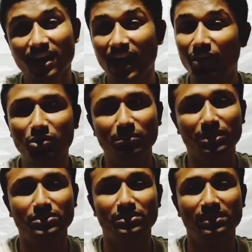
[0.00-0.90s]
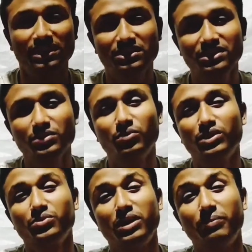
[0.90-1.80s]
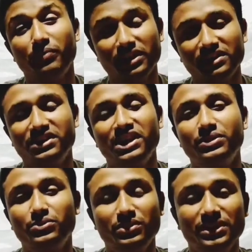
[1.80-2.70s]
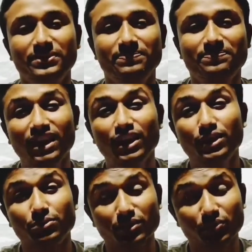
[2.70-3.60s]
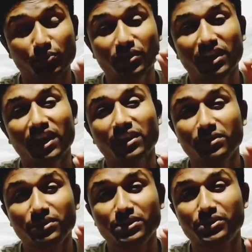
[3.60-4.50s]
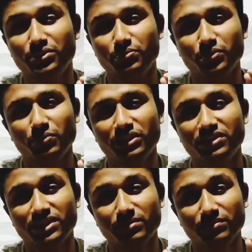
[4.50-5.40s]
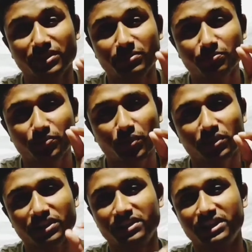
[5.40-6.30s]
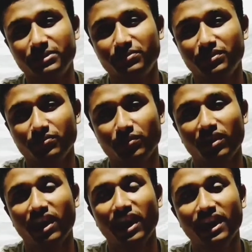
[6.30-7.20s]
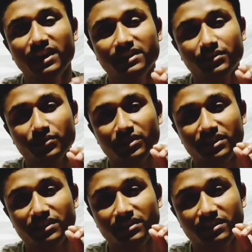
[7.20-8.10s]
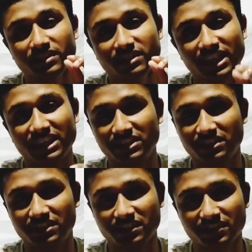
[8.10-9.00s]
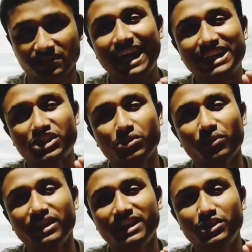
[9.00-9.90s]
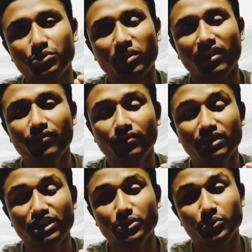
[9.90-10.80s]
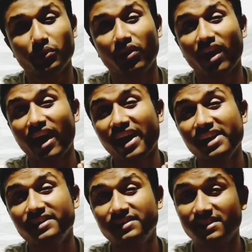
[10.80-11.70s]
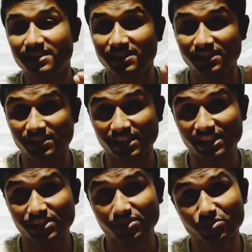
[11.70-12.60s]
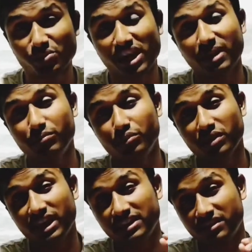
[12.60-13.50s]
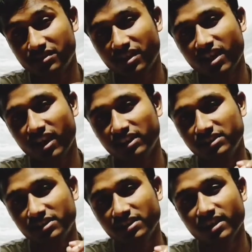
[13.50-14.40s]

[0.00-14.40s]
However, let's see what we have present here today. Today we are going to provide some important tips for IELTS reading test. As soon as you have finished your IELTS listening test, you have to start